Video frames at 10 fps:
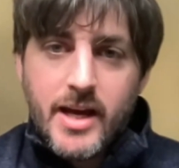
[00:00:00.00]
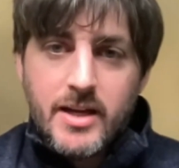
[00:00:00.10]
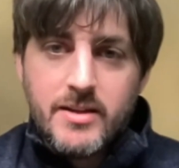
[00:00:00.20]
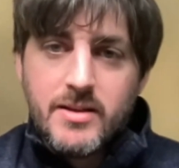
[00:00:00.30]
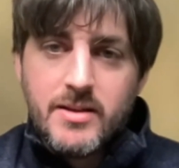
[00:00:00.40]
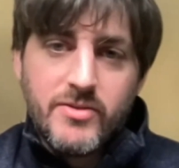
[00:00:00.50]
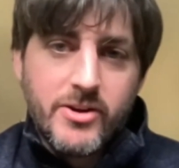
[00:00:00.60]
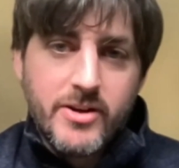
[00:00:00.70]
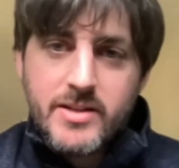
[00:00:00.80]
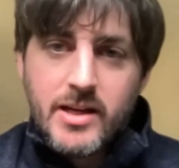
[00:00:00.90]
and if
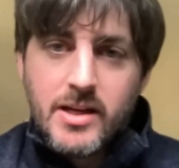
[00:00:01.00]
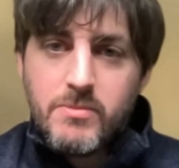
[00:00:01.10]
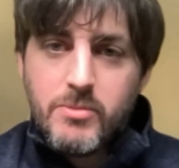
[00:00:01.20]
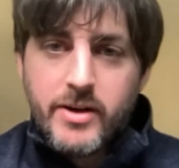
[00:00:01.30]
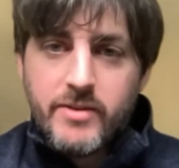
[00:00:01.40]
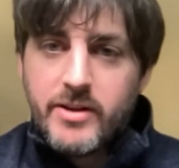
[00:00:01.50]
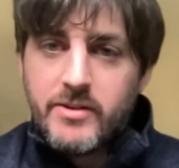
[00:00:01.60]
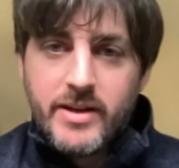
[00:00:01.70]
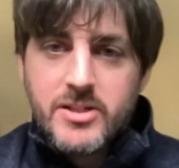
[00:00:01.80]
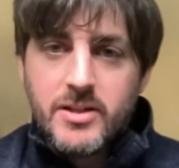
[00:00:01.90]
there is any point of
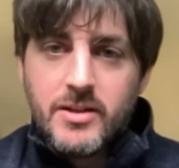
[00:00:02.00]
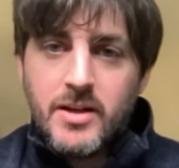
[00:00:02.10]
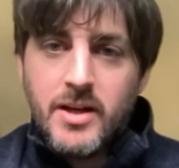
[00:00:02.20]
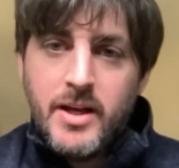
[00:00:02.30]
intervention,